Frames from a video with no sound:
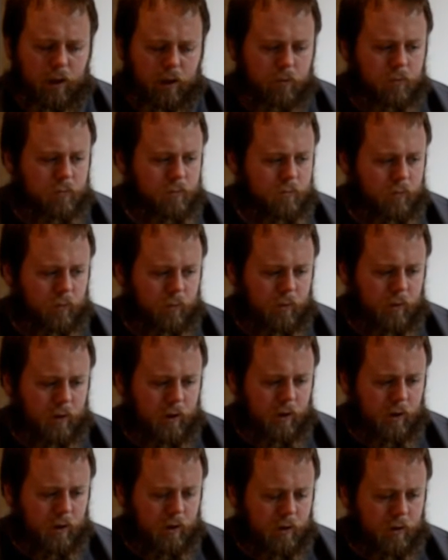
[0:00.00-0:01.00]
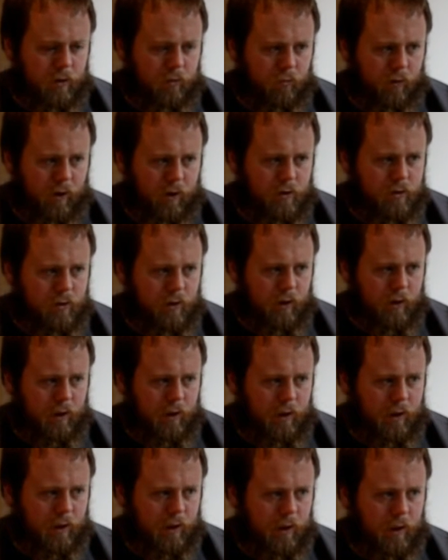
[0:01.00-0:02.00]
from the red, they
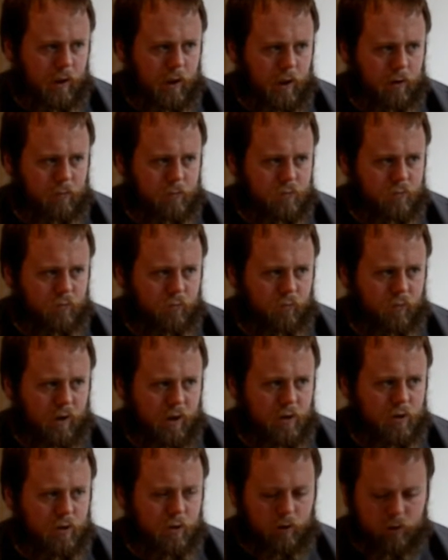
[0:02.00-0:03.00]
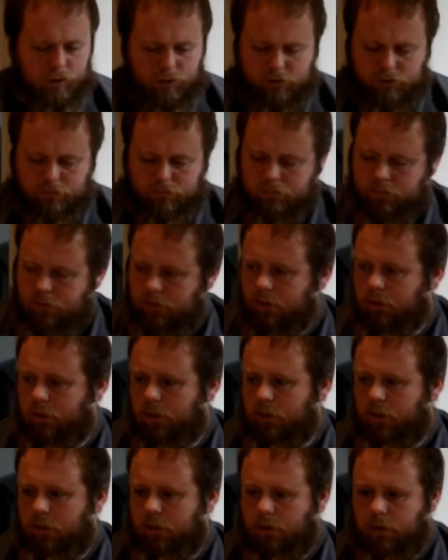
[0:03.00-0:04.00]
get their nicknames from red colours
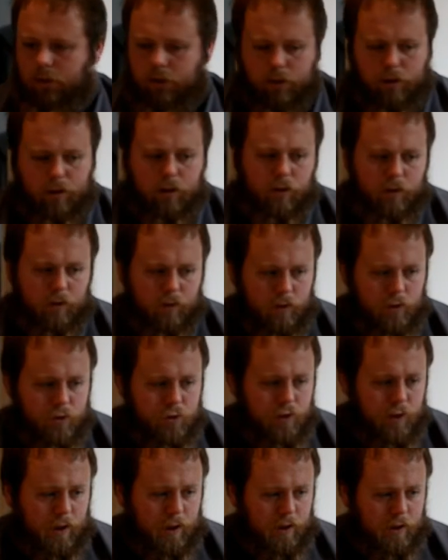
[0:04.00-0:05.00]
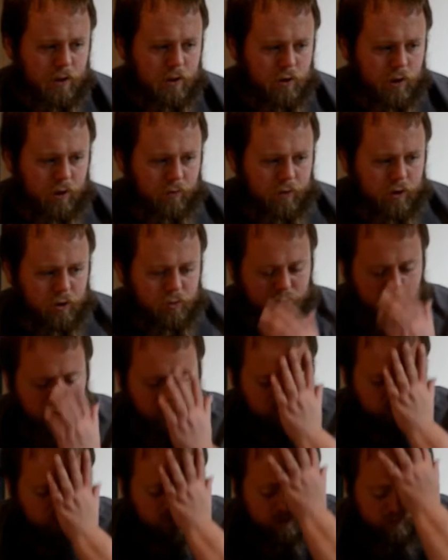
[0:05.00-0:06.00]
that the cherries
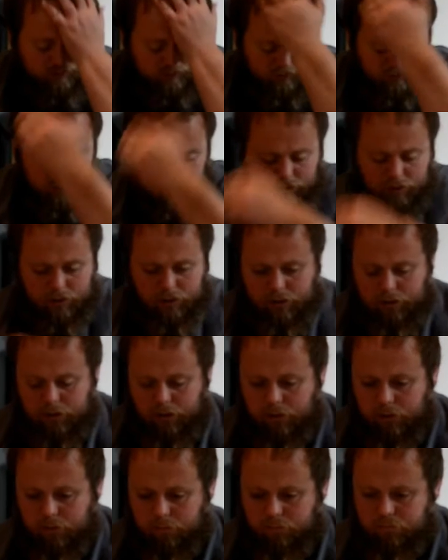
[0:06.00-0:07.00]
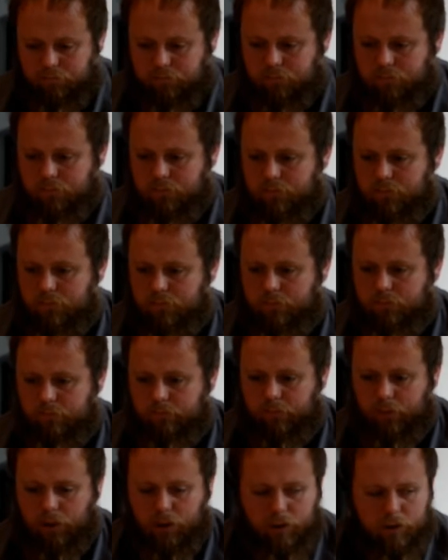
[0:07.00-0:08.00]
produce, and
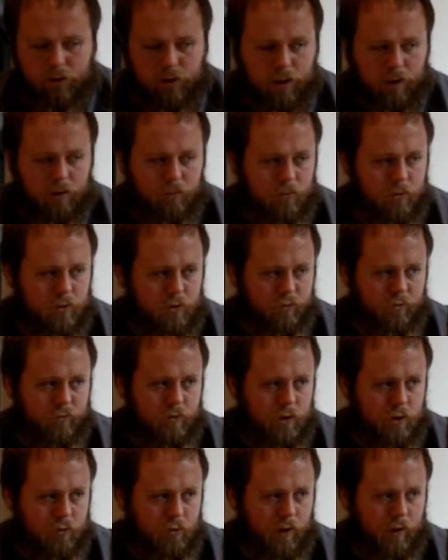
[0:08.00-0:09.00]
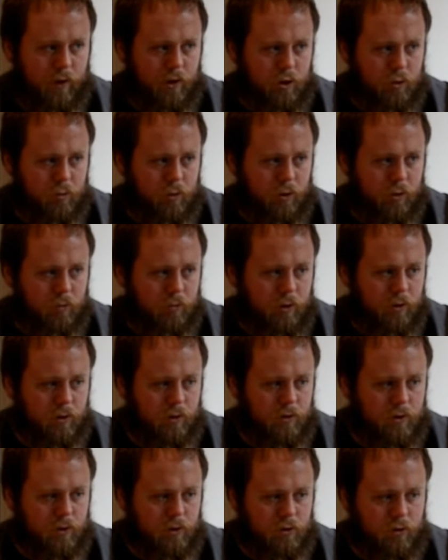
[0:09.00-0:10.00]
yeah, it's obviously Dragon's Blood
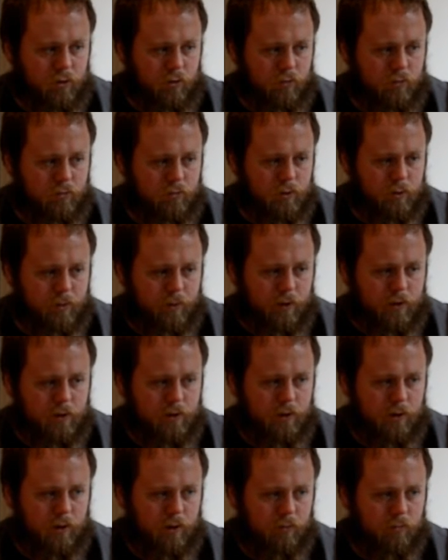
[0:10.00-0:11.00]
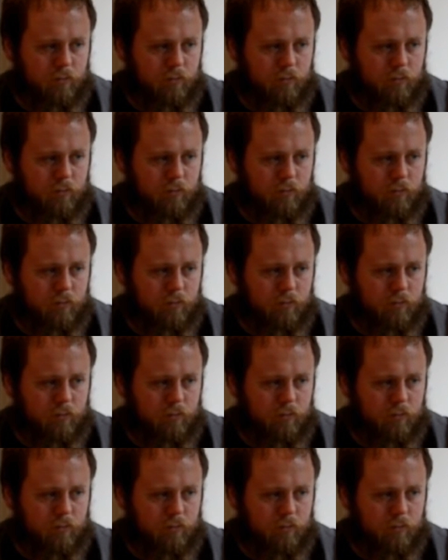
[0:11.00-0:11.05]
because it's got spices in it.